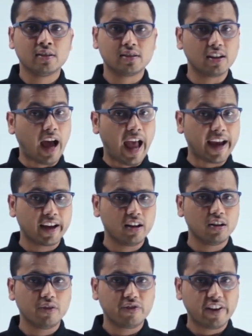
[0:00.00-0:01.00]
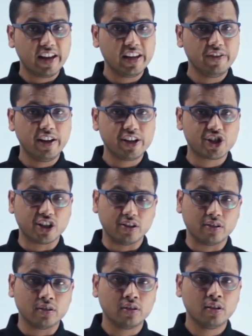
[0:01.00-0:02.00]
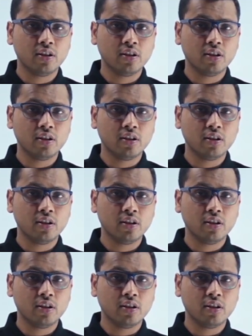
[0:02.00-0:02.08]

the angle of elevation